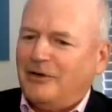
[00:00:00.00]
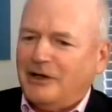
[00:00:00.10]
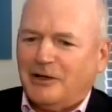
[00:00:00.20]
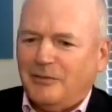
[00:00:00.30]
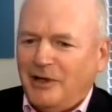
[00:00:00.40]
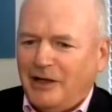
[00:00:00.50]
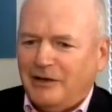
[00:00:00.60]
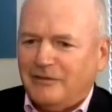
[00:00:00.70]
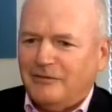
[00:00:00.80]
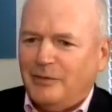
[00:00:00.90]
I'm very
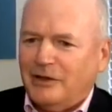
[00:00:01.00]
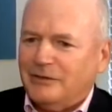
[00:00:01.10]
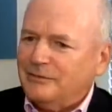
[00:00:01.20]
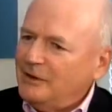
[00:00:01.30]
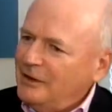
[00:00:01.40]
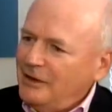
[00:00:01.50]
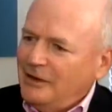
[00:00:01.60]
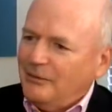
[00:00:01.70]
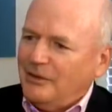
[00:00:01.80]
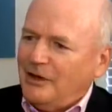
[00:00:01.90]
competitive, but
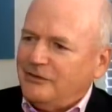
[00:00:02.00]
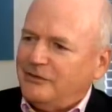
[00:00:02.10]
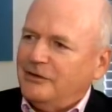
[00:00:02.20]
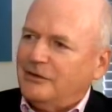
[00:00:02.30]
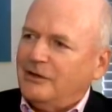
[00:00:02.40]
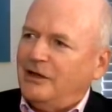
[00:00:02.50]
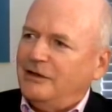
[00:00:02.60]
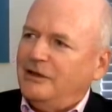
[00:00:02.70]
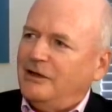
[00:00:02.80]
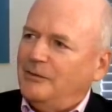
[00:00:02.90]
when I see a good
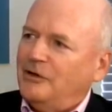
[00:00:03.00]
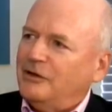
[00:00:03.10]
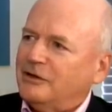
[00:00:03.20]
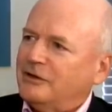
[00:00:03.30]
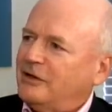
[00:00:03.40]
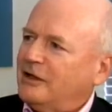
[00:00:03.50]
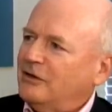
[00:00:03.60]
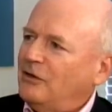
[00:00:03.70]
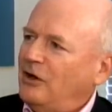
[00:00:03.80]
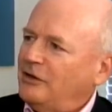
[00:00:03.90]
idea, I'm willing to take
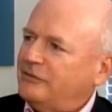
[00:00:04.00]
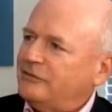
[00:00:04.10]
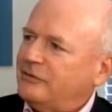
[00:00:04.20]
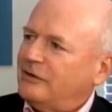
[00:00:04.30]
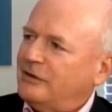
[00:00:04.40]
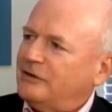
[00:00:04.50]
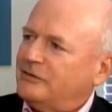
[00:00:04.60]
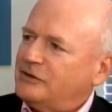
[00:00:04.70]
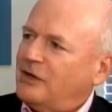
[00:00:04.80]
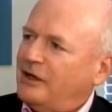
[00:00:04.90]
a loss uh,
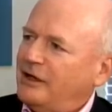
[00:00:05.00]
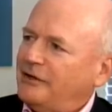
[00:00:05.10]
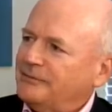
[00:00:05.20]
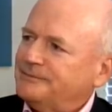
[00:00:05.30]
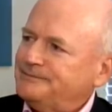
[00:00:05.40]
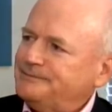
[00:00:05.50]
to try it out.